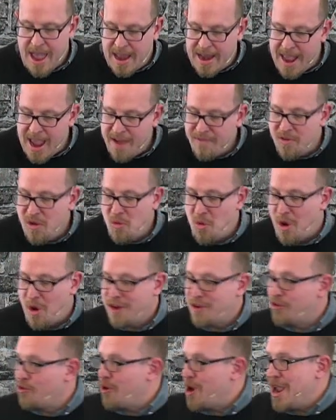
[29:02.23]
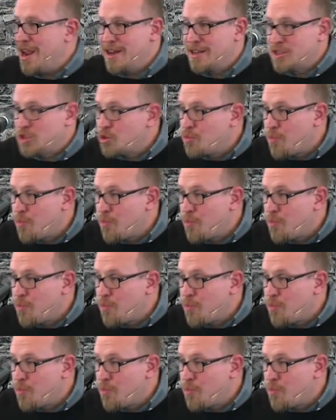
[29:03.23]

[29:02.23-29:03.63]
And everyone, great and